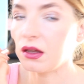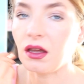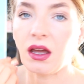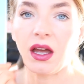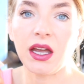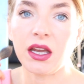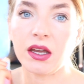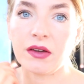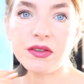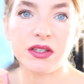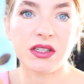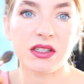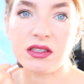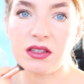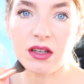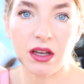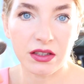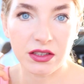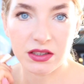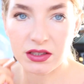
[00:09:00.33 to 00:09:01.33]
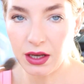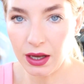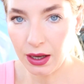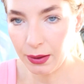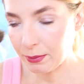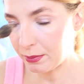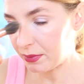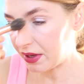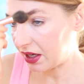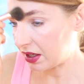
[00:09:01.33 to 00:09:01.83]
I have such a
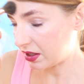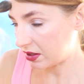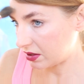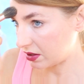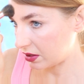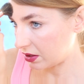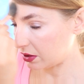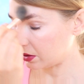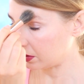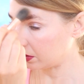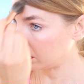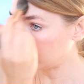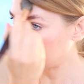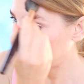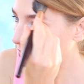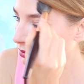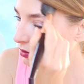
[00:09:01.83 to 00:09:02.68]
minuscule